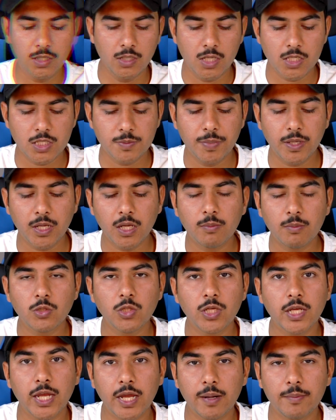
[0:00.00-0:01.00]
Speaking
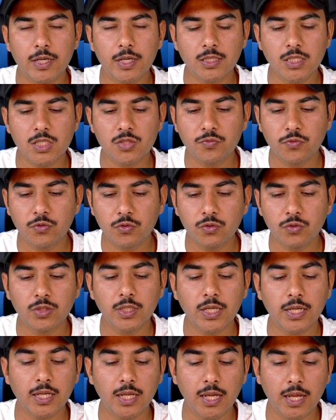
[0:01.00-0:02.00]
about the camera, this
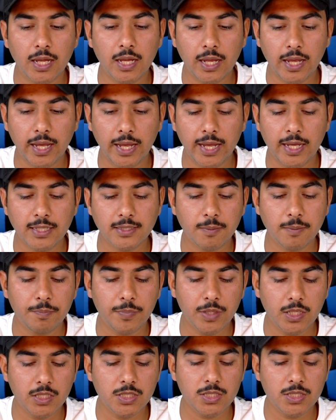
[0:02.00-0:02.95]
phone has a pretty